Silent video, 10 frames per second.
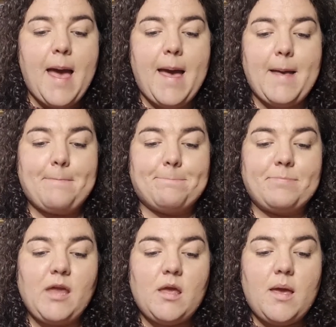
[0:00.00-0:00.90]

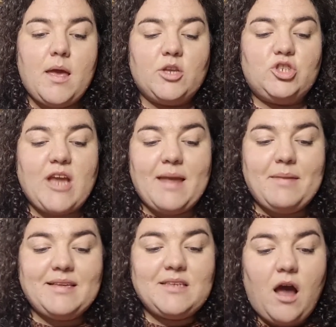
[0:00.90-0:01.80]

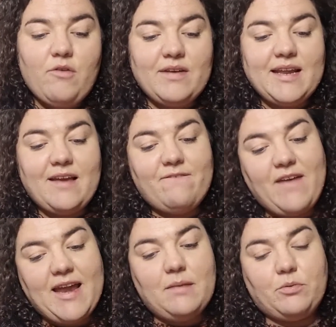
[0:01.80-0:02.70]
Jamie is currently
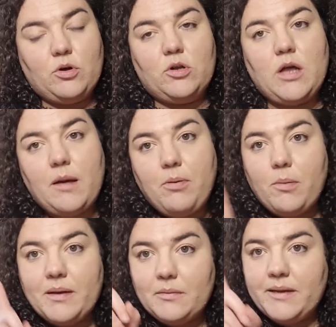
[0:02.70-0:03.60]
available. I'll
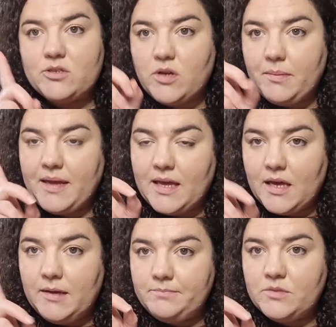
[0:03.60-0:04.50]
pop a little picture up
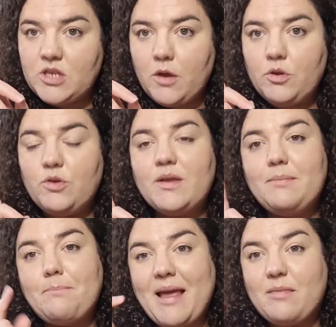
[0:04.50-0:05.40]
here. So you
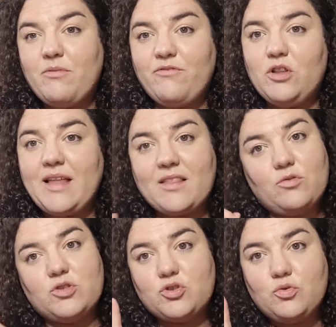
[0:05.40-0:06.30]
can make them the full length
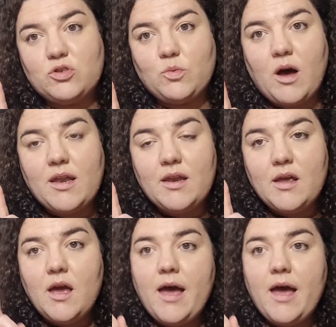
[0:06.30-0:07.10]
or the shorter one.